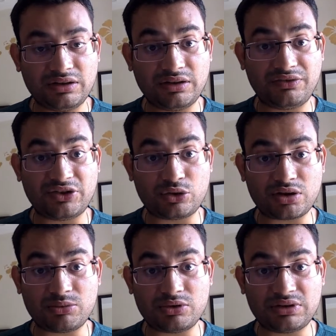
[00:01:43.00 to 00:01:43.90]
If we talk
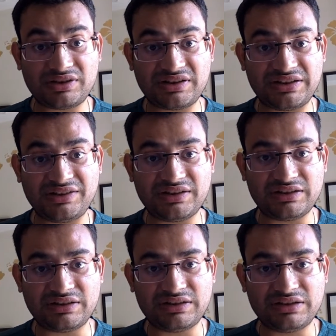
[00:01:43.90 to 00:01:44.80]
about the
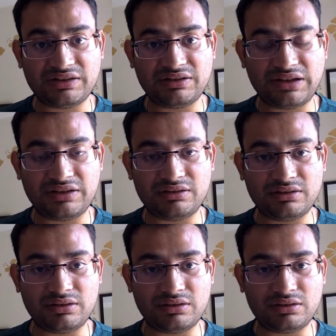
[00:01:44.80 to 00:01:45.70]
sizing, then
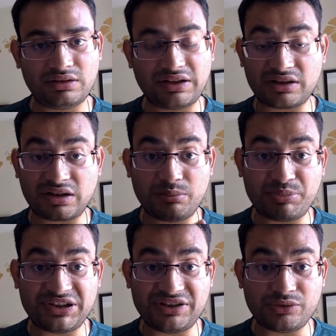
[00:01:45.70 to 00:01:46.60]
and the
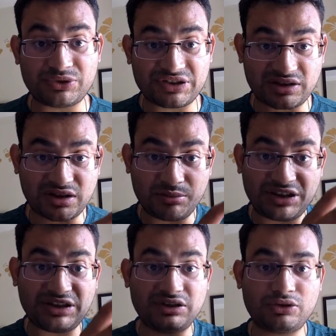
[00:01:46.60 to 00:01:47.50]
companies which are
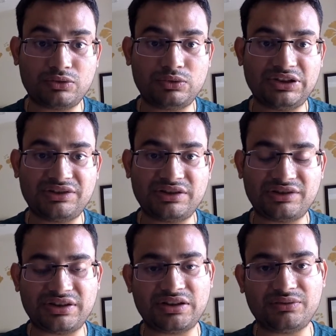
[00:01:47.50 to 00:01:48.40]
coming in through these
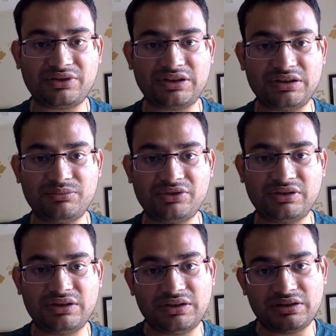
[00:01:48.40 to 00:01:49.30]
incentive schemes,
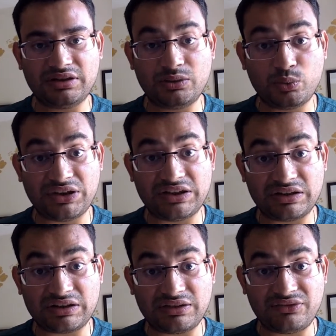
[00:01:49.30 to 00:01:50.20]
then
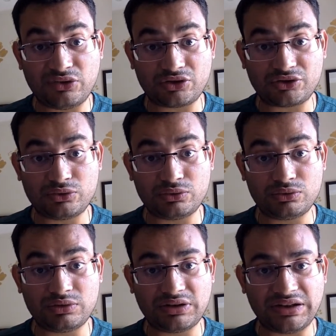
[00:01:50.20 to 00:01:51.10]
Vedanta
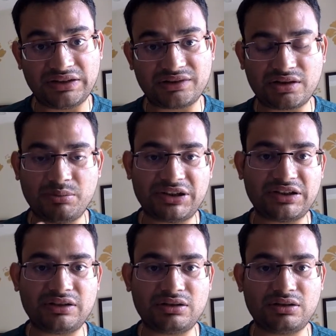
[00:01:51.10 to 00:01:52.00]
Foxconn has
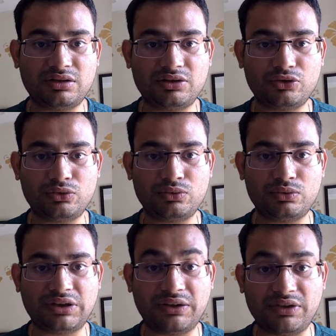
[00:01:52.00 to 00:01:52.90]
committed to
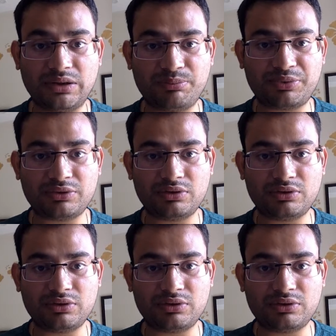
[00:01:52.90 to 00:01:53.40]
develop